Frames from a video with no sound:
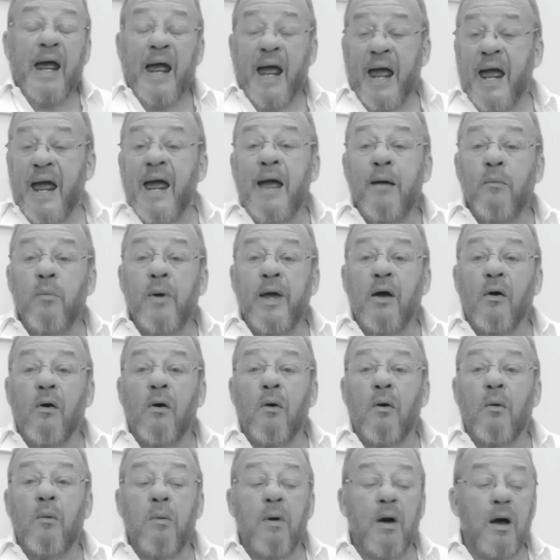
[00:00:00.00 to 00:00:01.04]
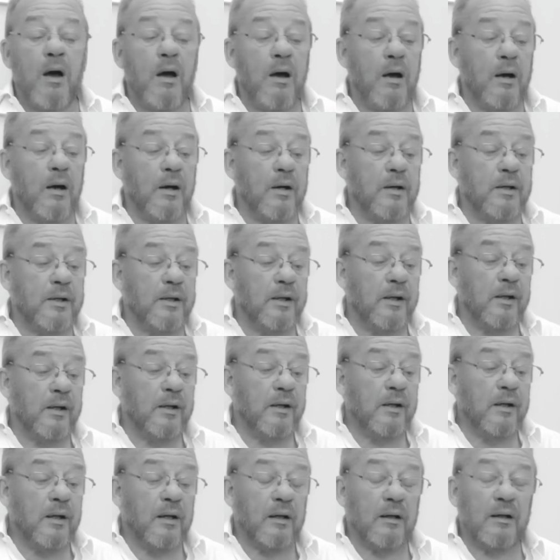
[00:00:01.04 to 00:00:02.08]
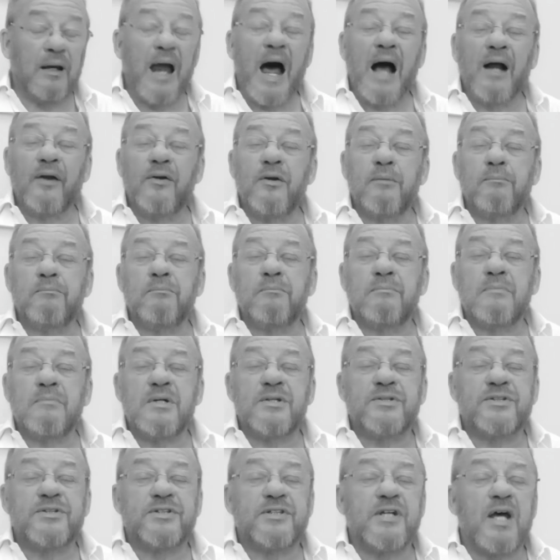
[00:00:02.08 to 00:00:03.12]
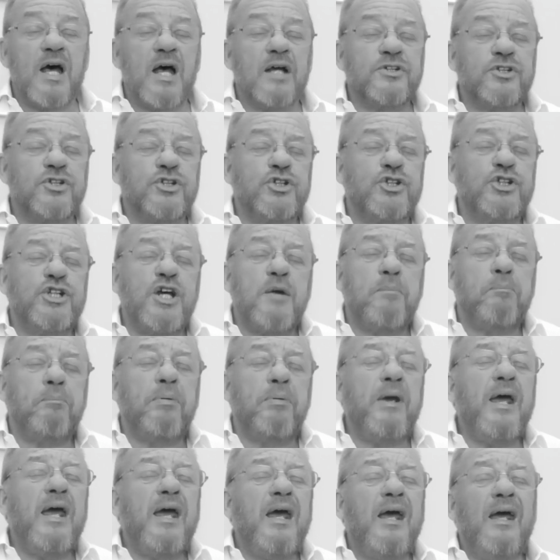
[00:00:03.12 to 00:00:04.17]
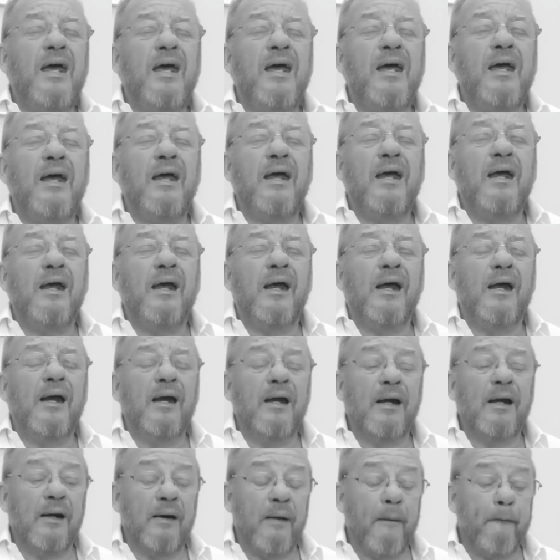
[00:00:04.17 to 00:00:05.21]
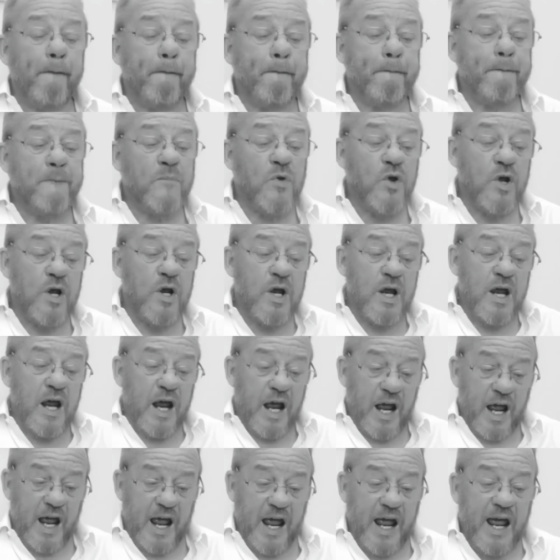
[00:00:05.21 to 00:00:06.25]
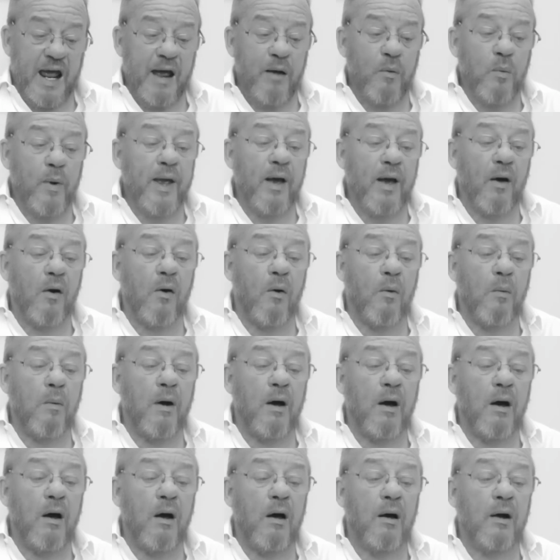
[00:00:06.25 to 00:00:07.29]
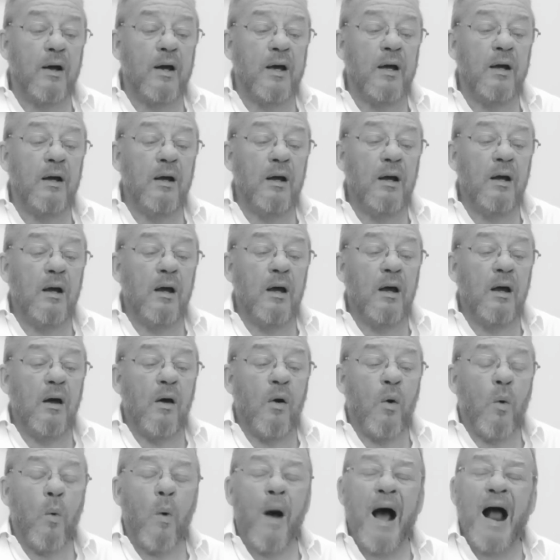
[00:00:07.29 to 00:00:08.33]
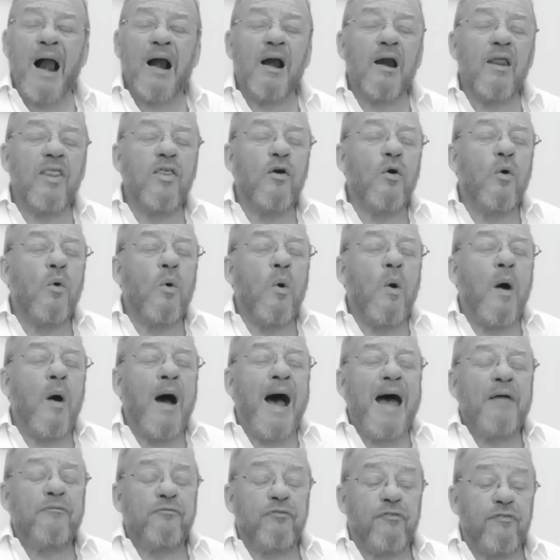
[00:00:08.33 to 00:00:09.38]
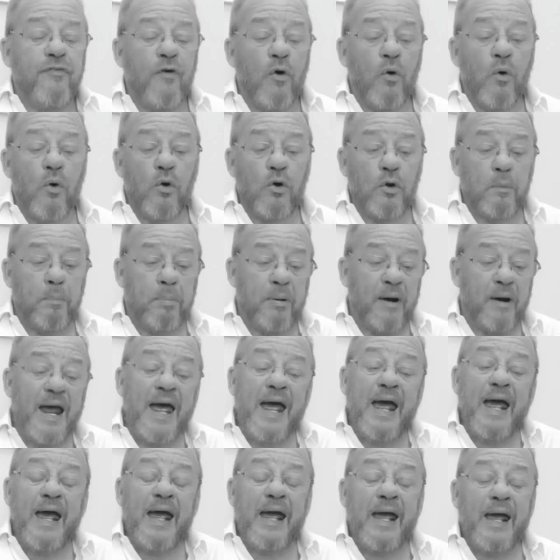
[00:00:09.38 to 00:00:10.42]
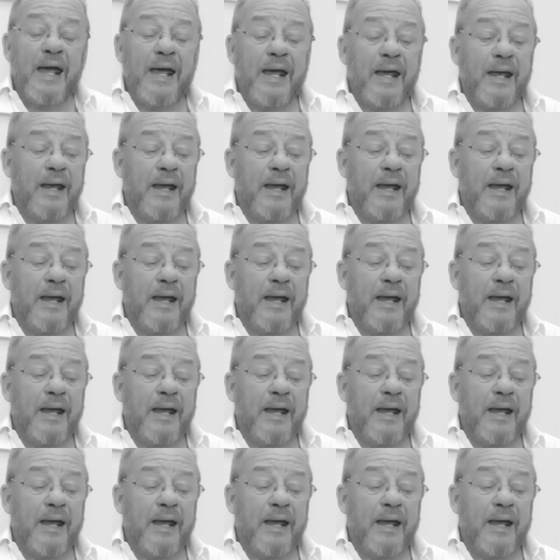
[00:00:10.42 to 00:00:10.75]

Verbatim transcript: Here we all work along the Mississippi. Here we all work while the white folk play.